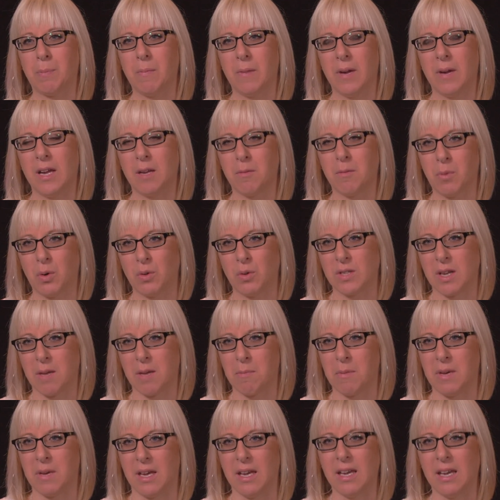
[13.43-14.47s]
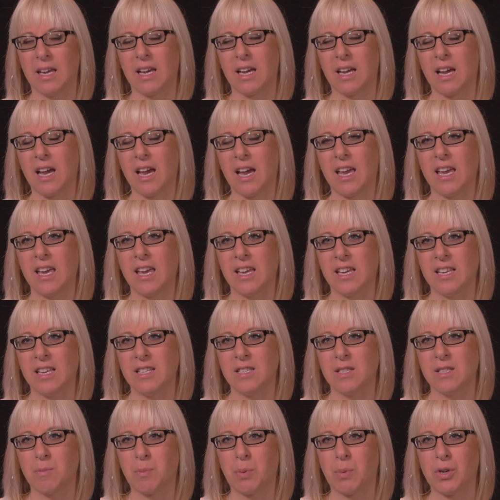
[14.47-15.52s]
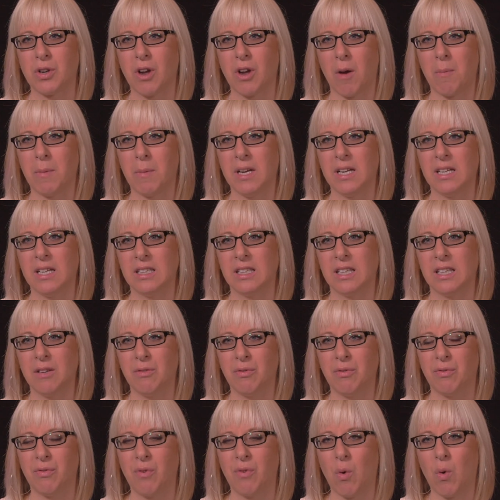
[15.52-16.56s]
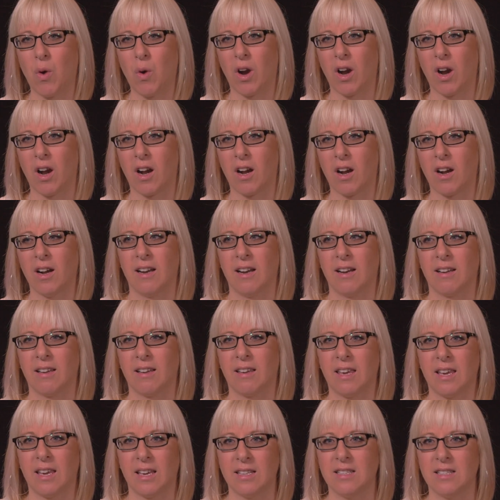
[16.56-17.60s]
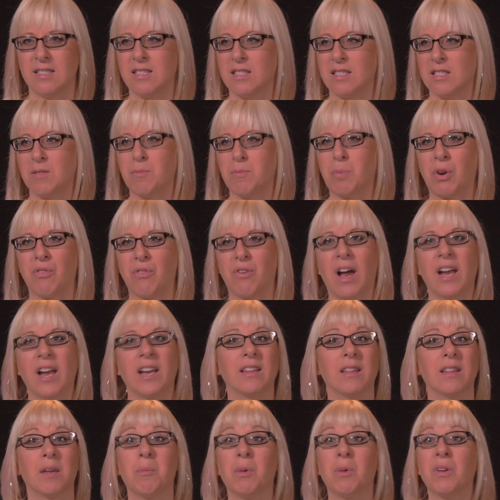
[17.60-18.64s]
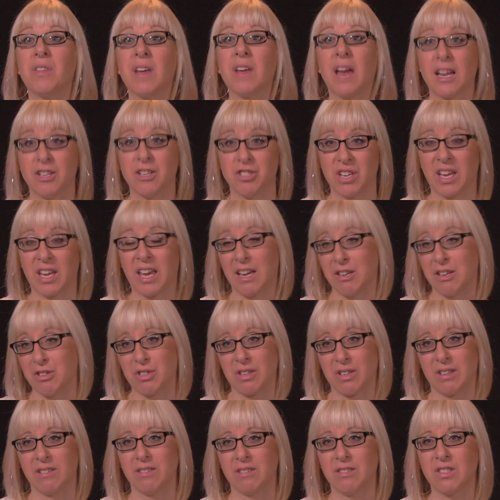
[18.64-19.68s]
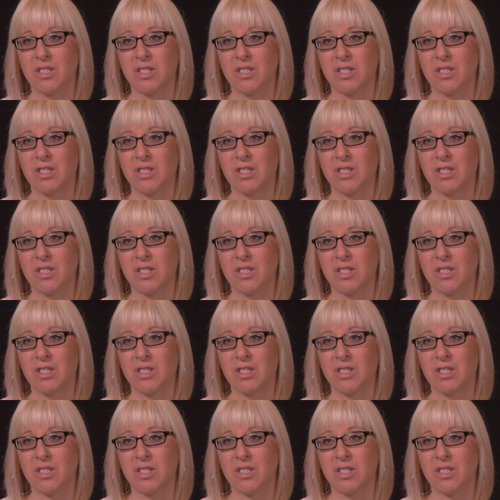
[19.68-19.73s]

in Mozambique is predominantly for kids, providing them with an education.